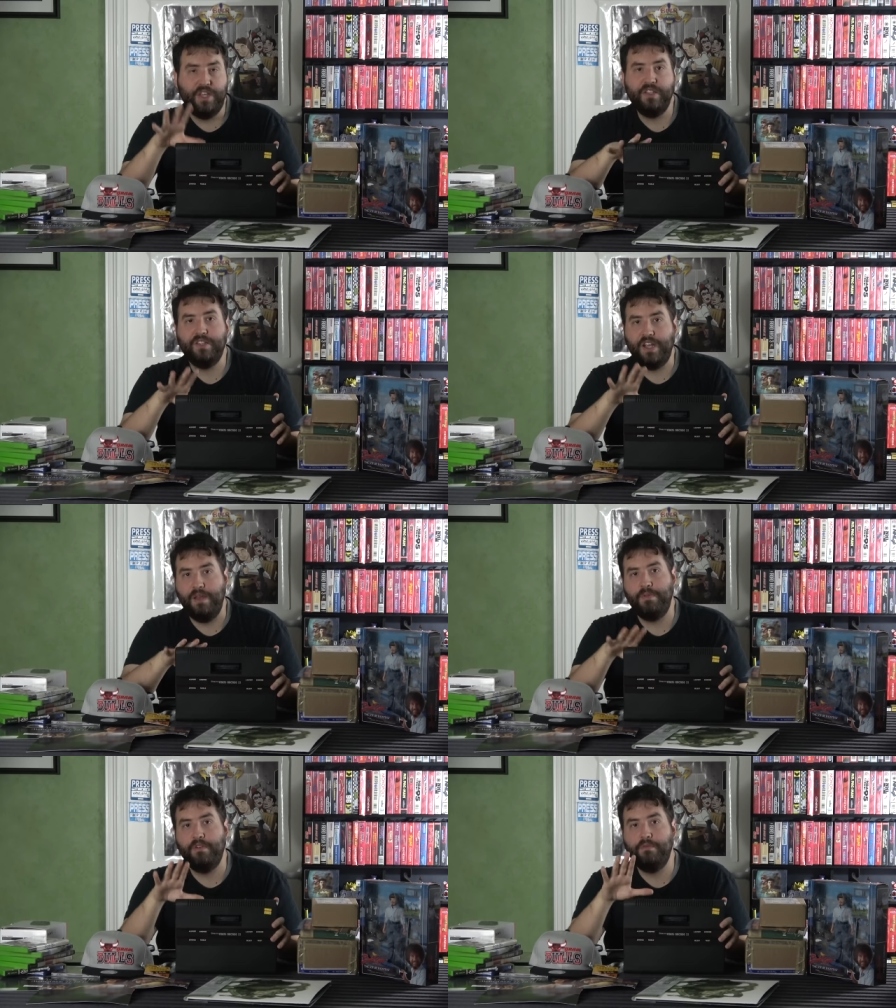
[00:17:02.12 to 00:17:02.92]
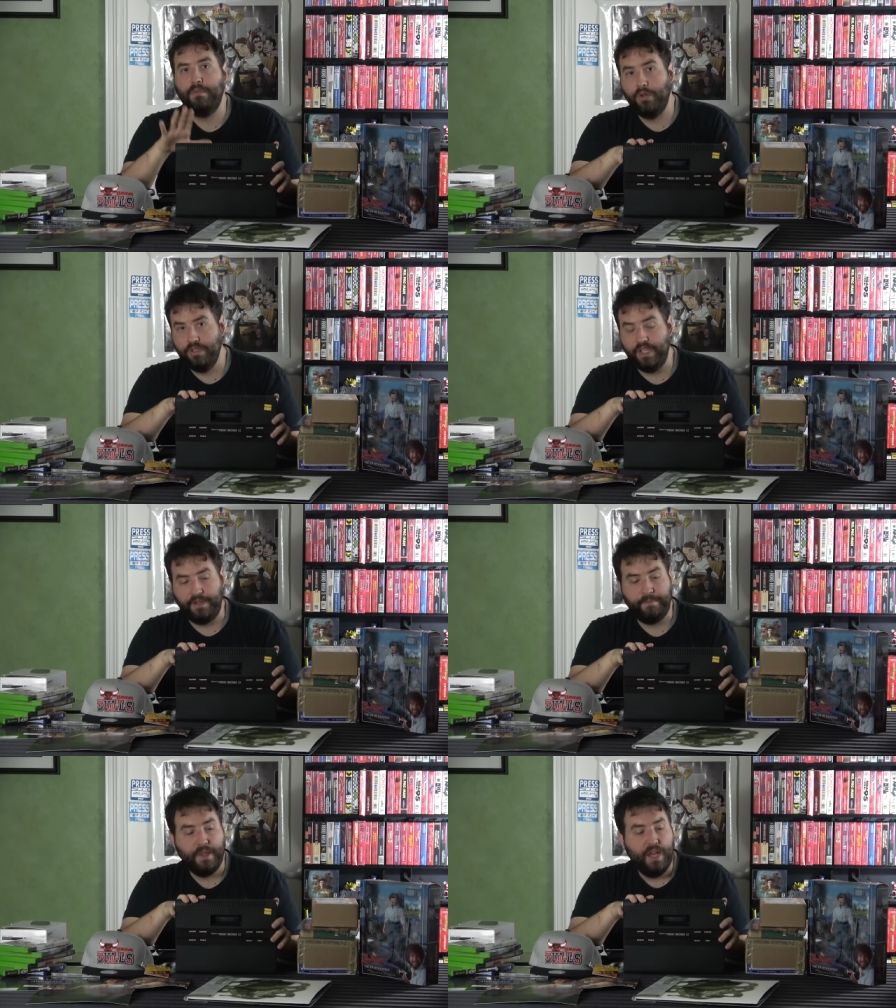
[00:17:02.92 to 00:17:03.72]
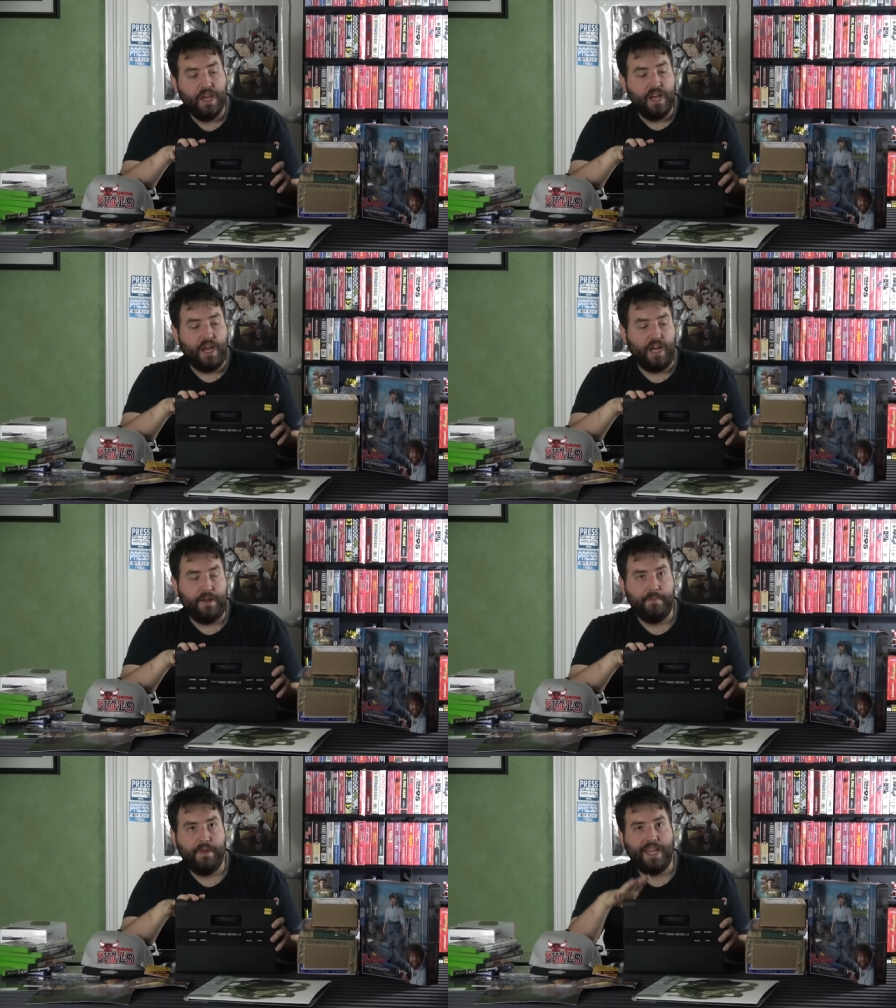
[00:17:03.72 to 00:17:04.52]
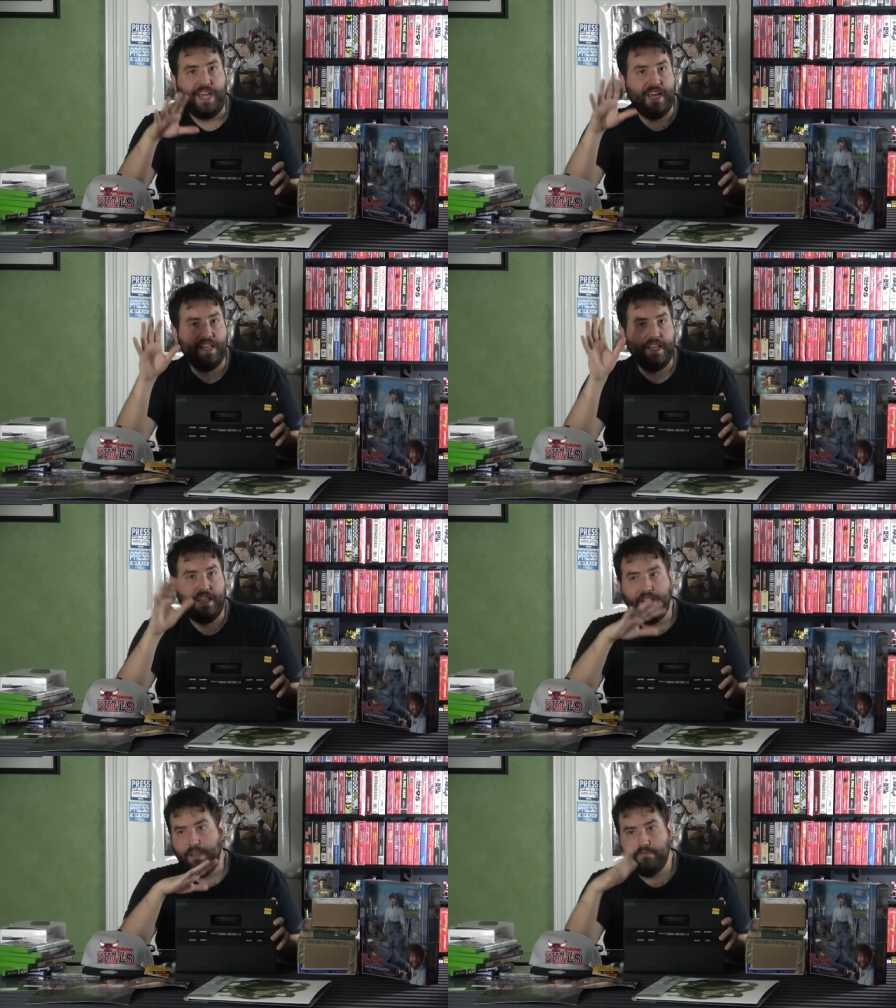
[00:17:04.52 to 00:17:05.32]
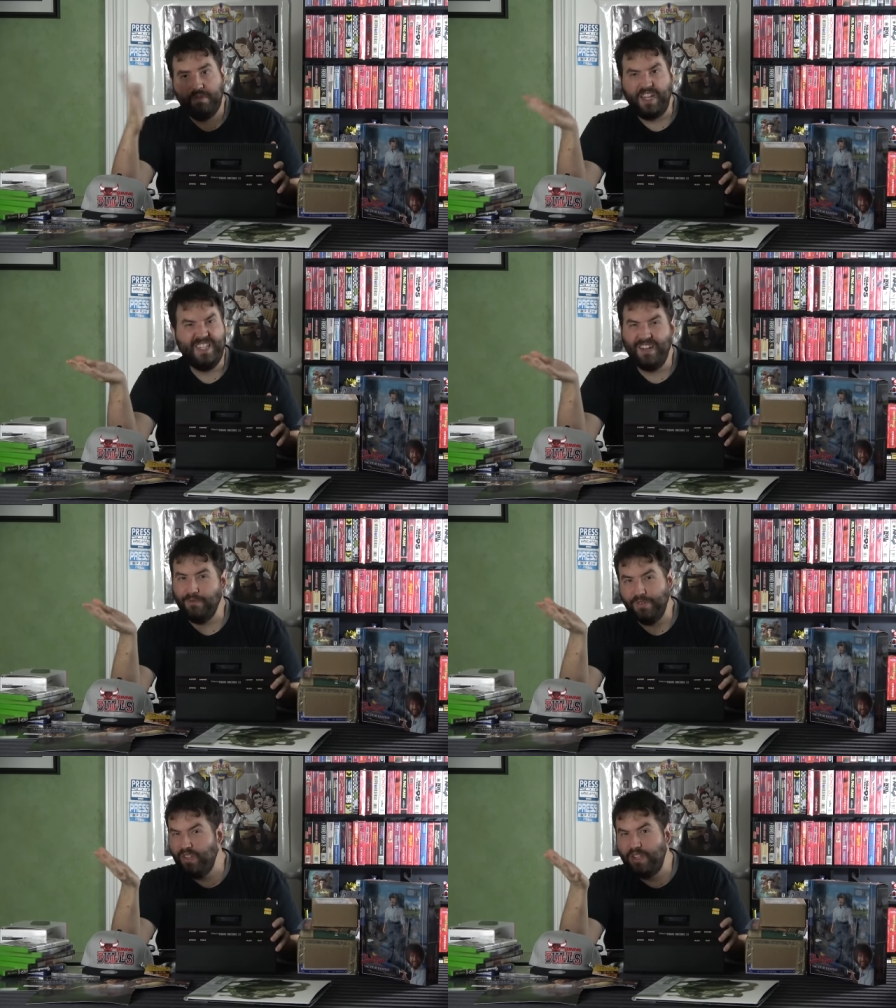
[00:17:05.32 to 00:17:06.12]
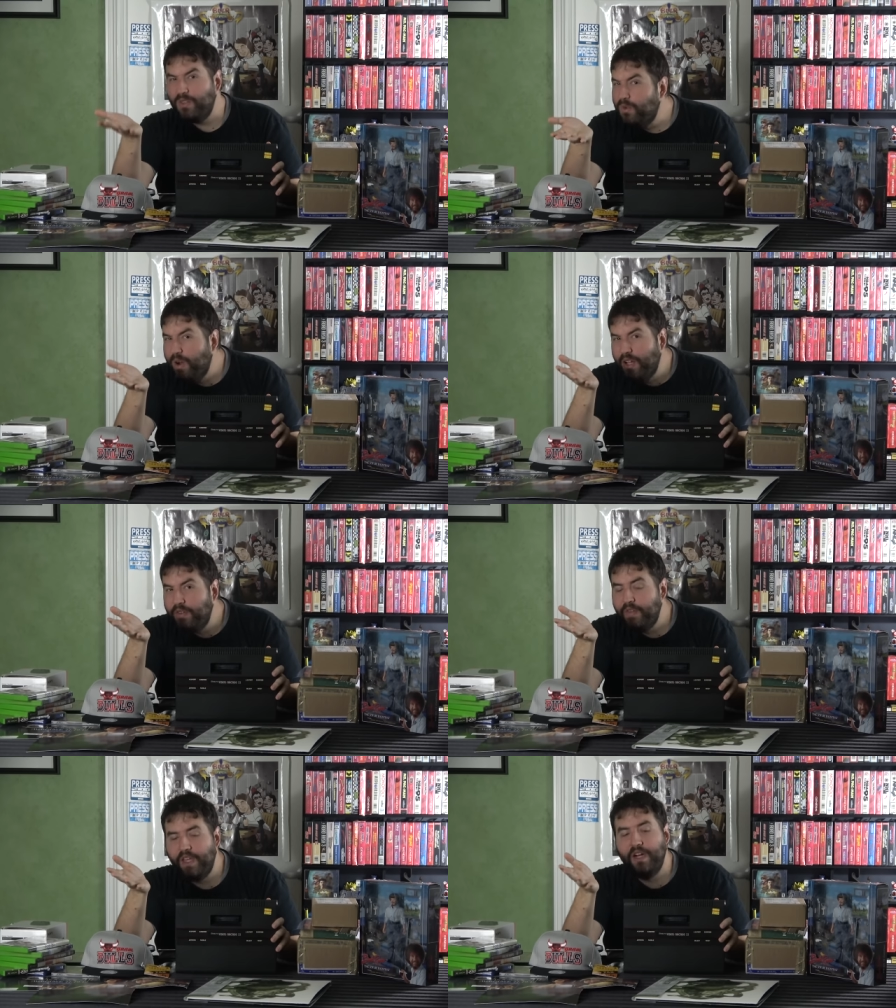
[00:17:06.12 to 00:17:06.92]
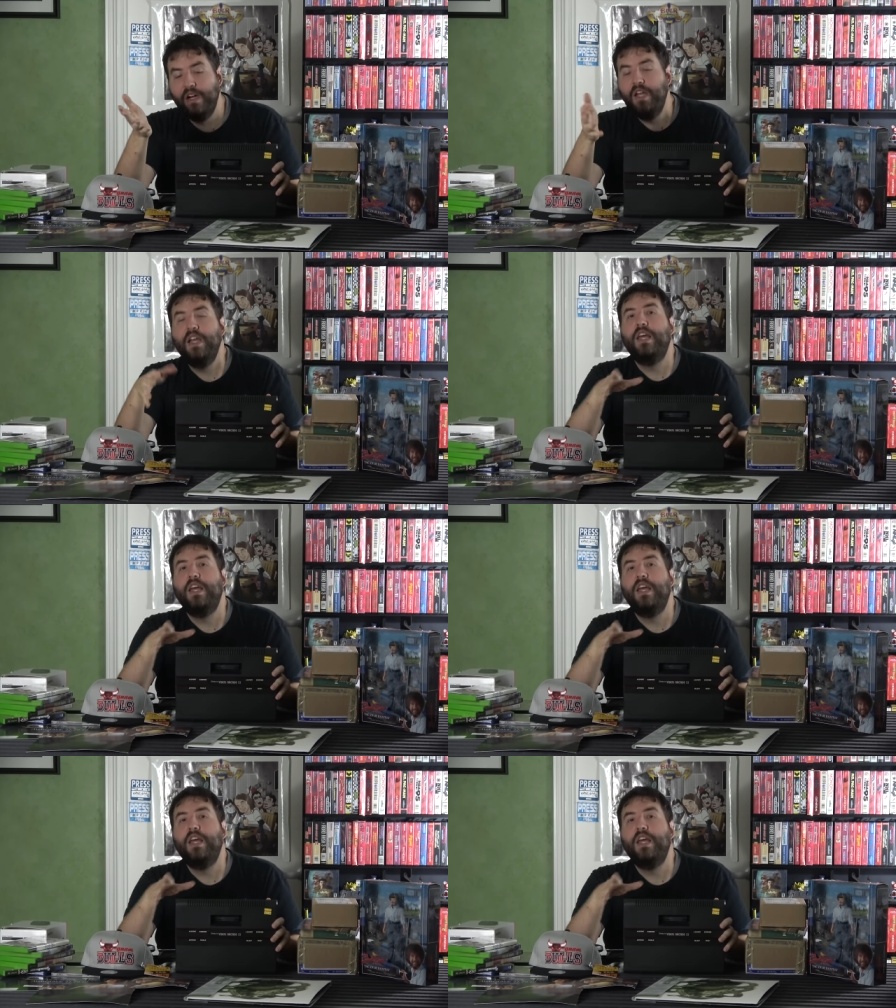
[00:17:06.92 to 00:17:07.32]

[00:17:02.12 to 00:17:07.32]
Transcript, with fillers: this type of molding. Um, and it didn't really do well over there.